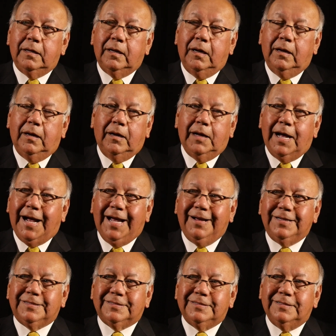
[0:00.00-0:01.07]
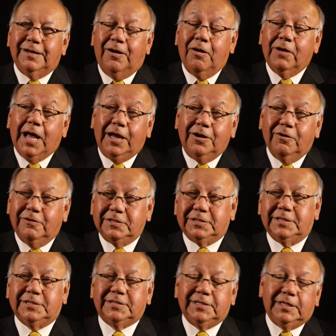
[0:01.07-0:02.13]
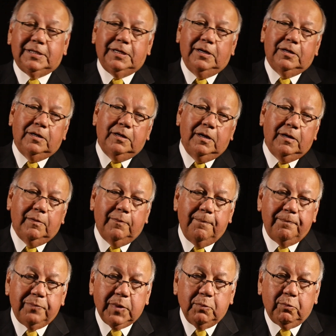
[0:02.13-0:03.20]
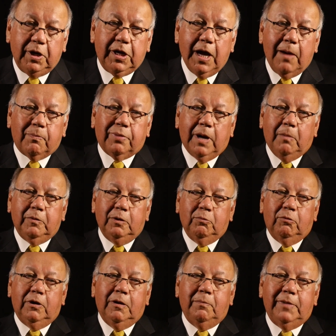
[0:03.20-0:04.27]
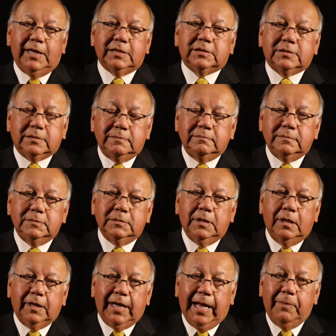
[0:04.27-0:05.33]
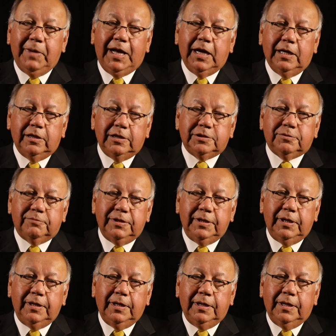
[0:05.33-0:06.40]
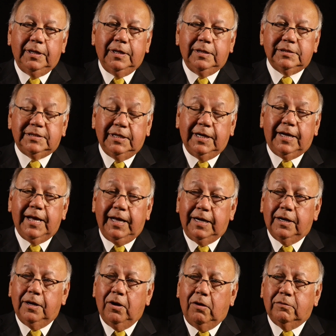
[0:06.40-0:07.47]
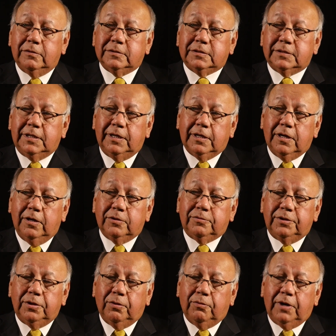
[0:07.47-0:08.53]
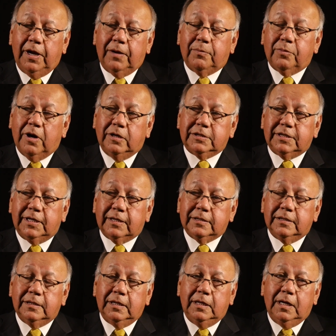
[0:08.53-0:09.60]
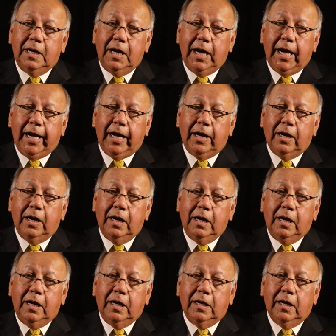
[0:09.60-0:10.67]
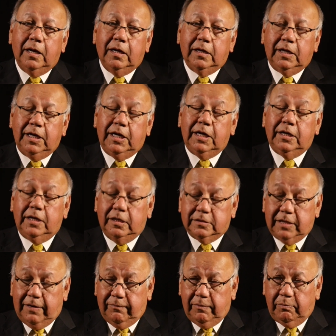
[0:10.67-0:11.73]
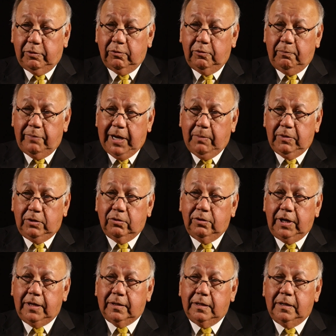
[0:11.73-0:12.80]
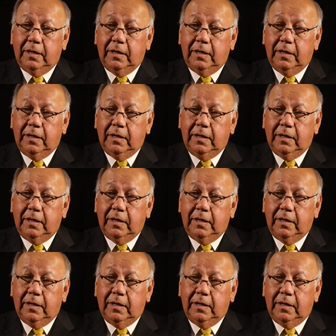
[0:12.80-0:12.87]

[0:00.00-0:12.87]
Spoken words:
All I know is this, that we got probably one of the best gaming industry syndicated loans in the country on that project. Mm-hmm. And again, it does have a balloon payment on it.